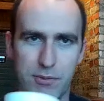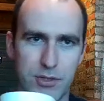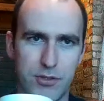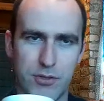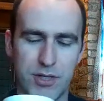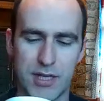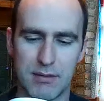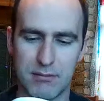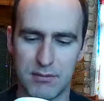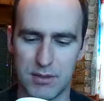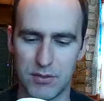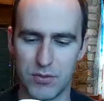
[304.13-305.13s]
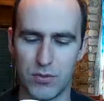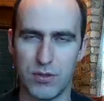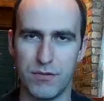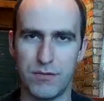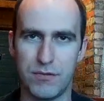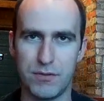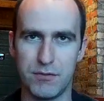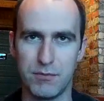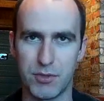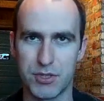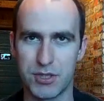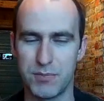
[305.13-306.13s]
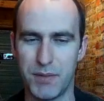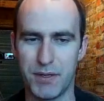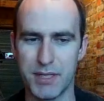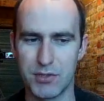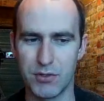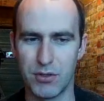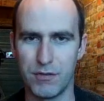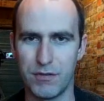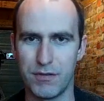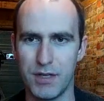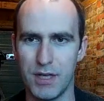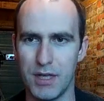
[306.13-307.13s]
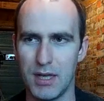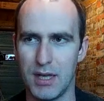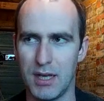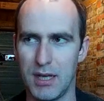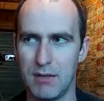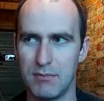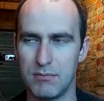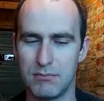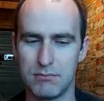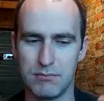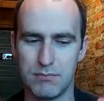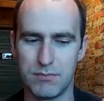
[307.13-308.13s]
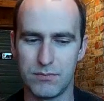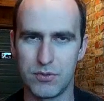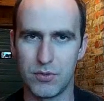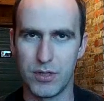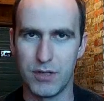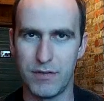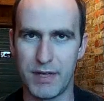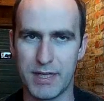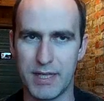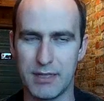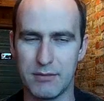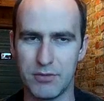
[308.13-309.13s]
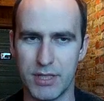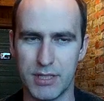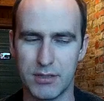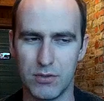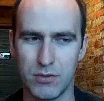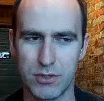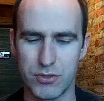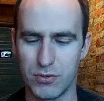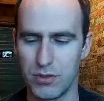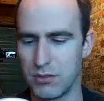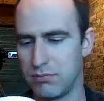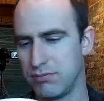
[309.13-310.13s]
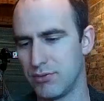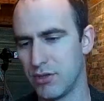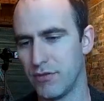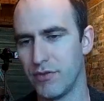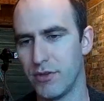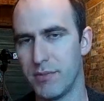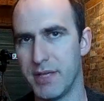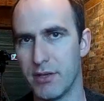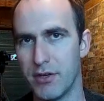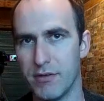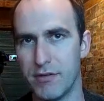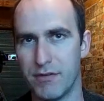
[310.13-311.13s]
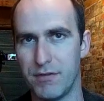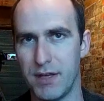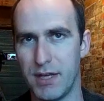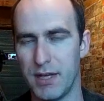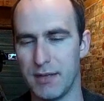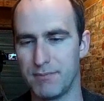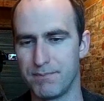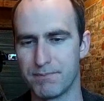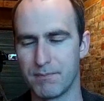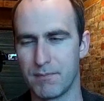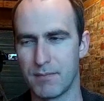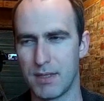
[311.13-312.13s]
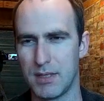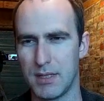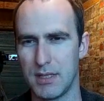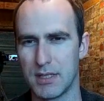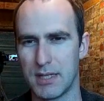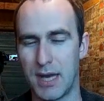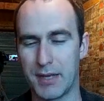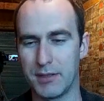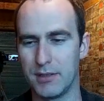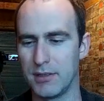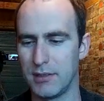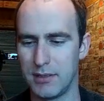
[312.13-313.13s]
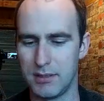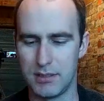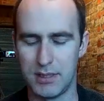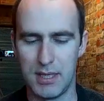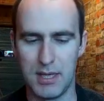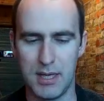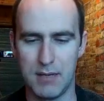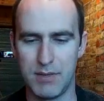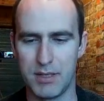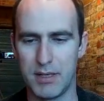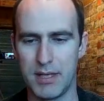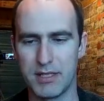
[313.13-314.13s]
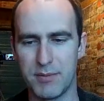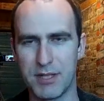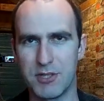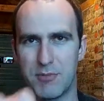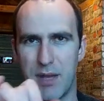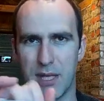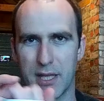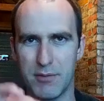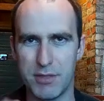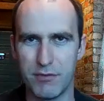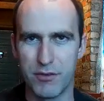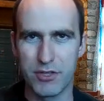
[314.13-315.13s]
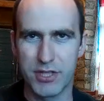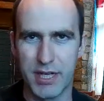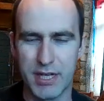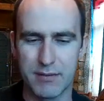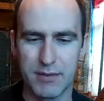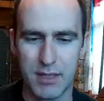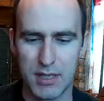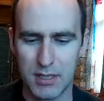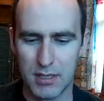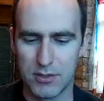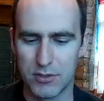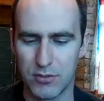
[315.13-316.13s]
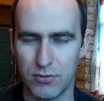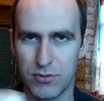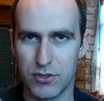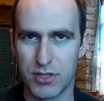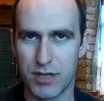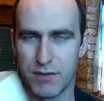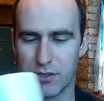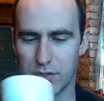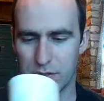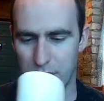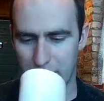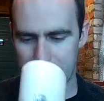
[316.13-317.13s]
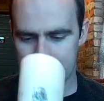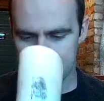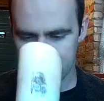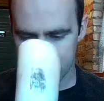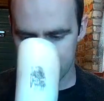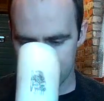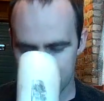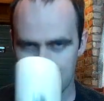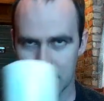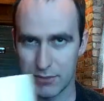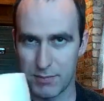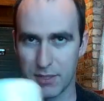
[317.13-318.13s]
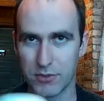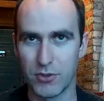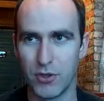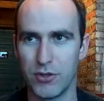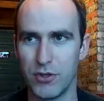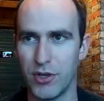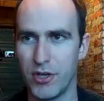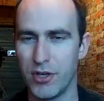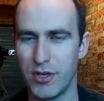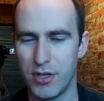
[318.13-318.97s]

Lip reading: when you do get, I don't know if you've much experience of sort of Viking drinking horns or stuff that are made out of cattle. It is a bit smelly when you first get it, so just give it a good clean. Smell's gone now,